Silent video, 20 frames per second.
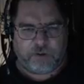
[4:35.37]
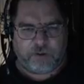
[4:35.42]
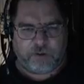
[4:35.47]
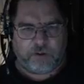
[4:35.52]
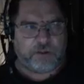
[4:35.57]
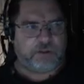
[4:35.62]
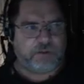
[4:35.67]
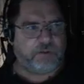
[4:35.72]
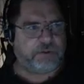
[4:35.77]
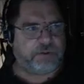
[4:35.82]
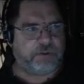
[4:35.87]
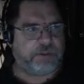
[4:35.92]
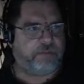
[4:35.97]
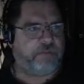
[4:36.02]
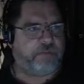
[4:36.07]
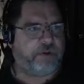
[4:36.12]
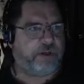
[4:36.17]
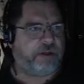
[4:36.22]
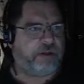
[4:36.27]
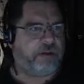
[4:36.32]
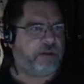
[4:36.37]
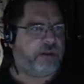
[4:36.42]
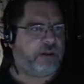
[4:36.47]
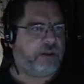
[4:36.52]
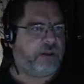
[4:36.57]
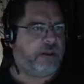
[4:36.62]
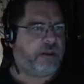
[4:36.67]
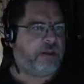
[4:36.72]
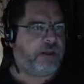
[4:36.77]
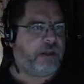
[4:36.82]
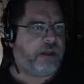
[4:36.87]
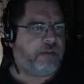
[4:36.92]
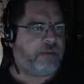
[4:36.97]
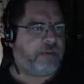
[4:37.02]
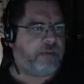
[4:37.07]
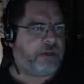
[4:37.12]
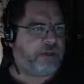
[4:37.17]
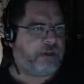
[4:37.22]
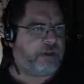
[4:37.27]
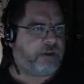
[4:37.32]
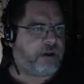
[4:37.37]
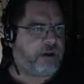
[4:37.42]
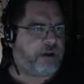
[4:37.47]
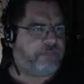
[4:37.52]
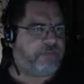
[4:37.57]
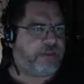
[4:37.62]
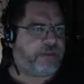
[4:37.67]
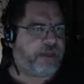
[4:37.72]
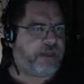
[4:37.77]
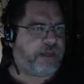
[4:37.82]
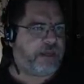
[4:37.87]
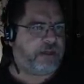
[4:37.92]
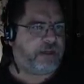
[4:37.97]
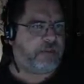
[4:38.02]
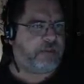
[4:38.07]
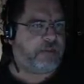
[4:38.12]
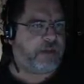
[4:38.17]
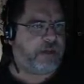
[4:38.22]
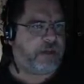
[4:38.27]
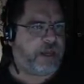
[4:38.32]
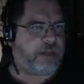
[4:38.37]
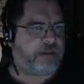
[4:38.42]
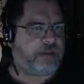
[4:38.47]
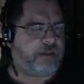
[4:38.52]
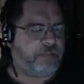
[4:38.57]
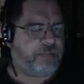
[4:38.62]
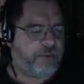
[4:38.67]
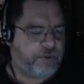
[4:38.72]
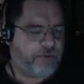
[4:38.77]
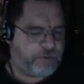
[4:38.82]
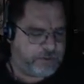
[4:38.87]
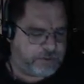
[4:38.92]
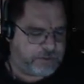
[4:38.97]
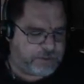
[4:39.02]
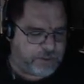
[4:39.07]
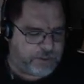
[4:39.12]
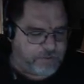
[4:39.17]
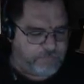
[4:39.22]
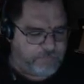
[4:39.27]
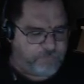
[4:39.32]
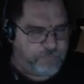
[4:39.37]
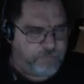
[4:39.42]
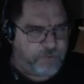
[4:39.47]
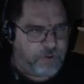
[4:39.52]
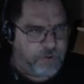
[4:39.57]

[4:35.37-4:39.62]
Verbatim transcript: so it's hovering. Now I'm going to click off of that and I'm going to add component of